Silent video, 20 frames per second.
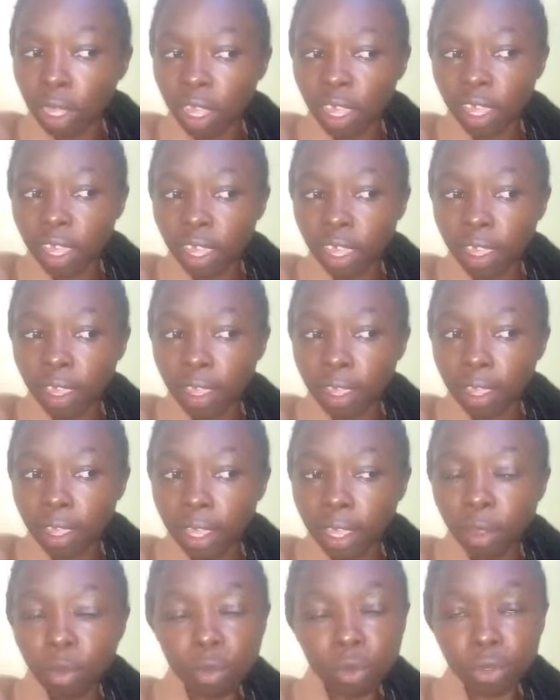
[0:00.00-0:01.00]

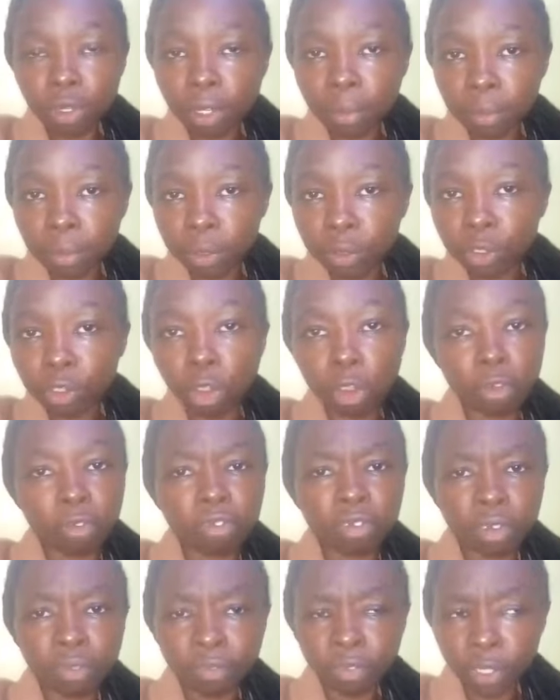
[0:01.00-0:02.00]
a good amount
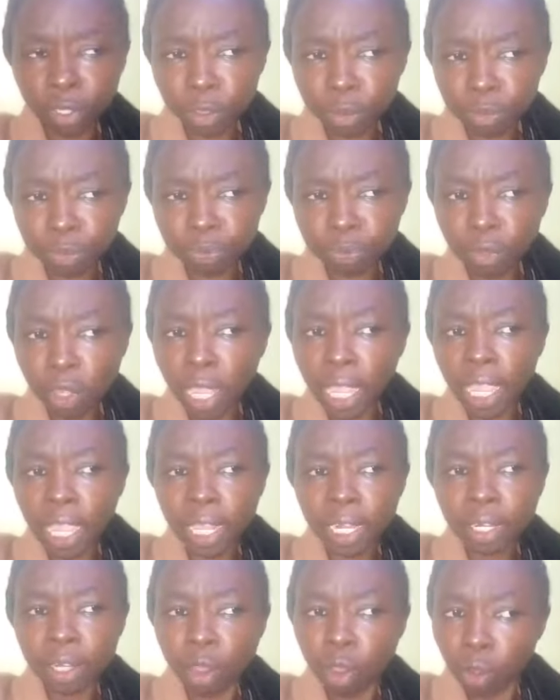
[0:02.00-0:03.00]
of revenue
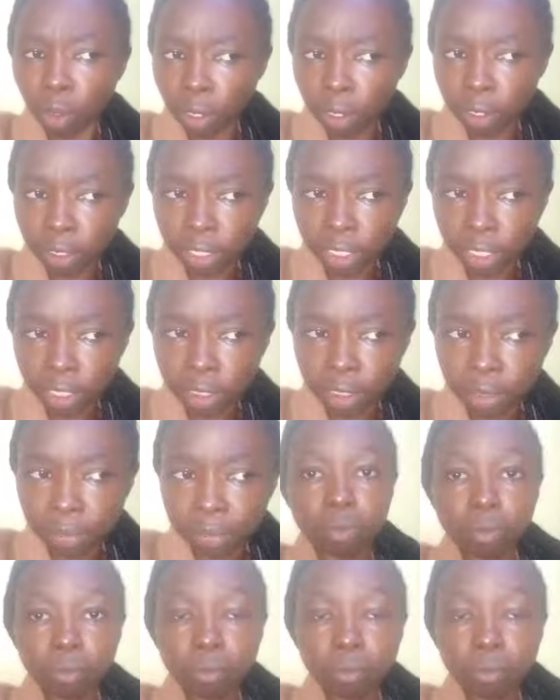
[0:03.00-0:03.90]
and all that.